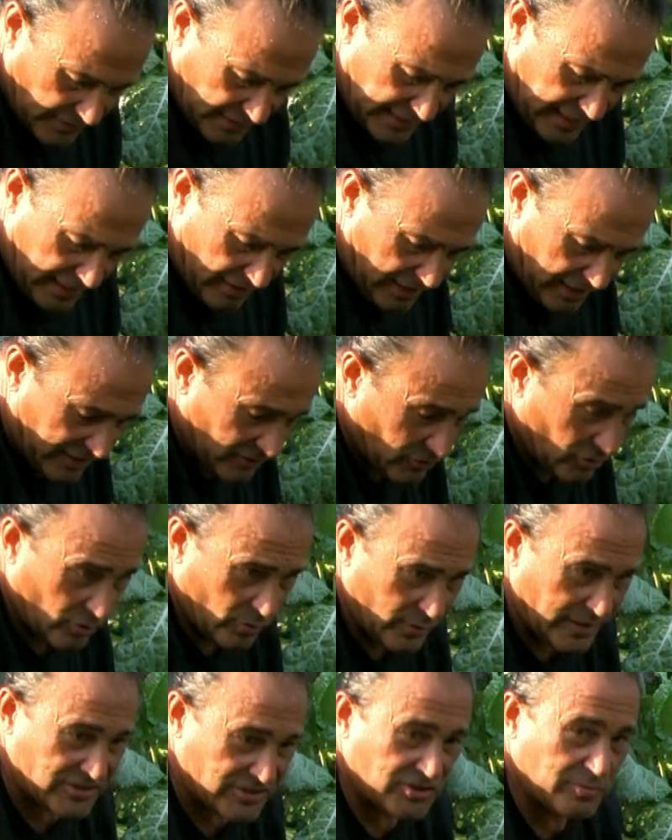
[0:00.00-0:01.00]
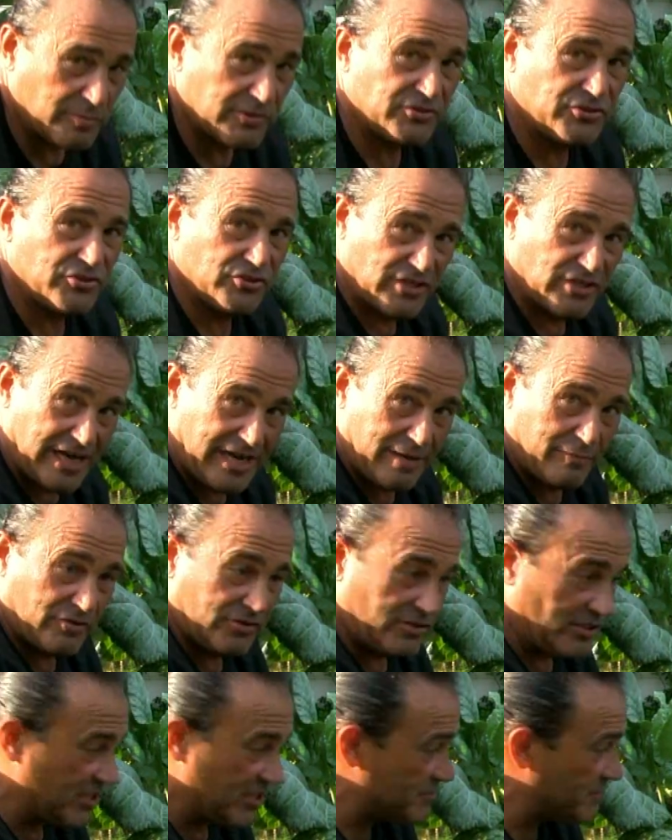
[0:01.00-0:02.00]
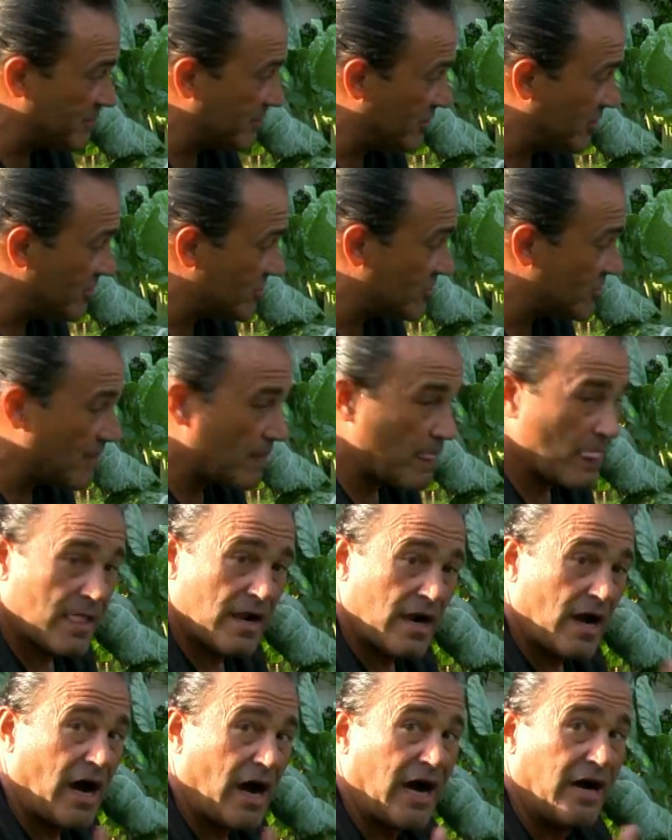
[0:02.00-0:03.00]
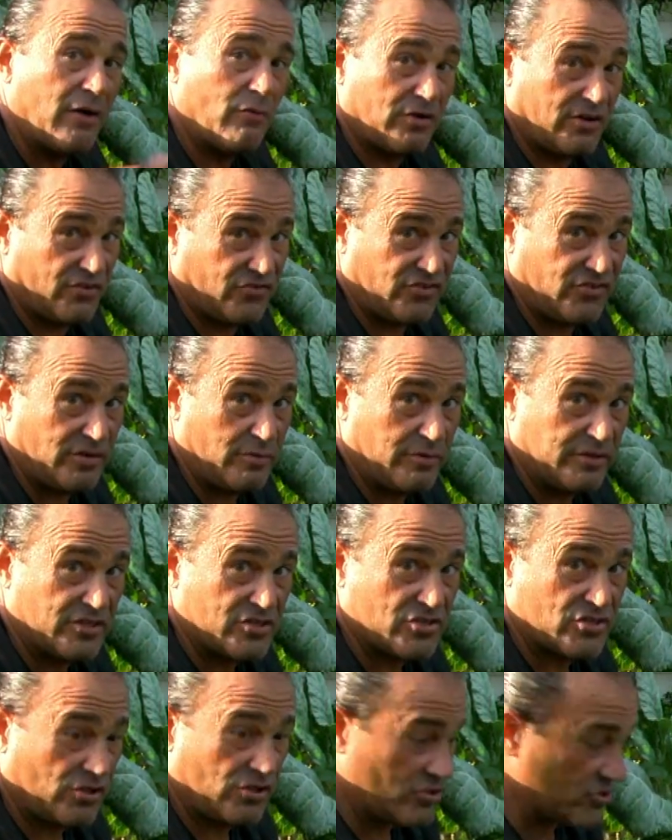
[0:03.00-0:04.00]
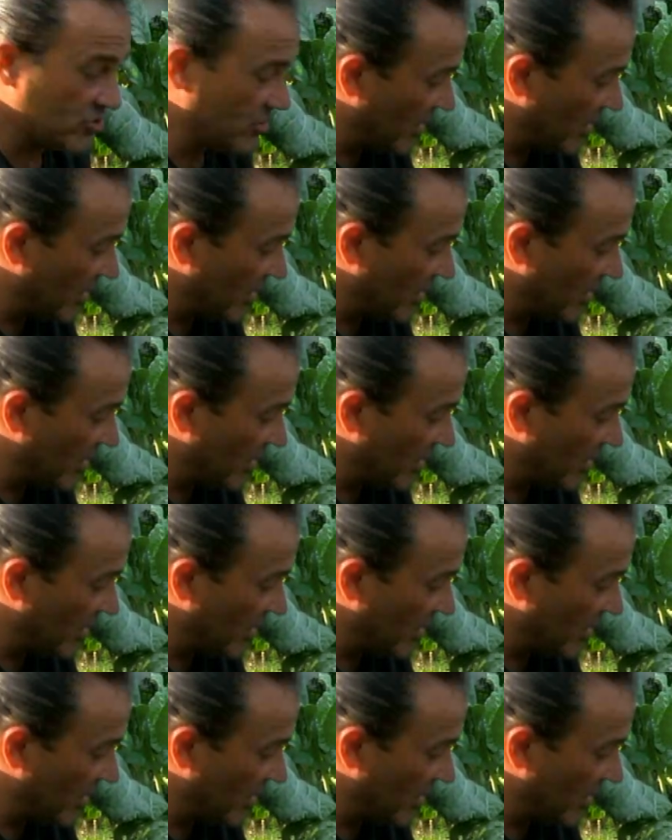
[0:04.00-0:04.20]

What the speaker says: Now, I don't want to waste too much of your time on this because I want to see what this looks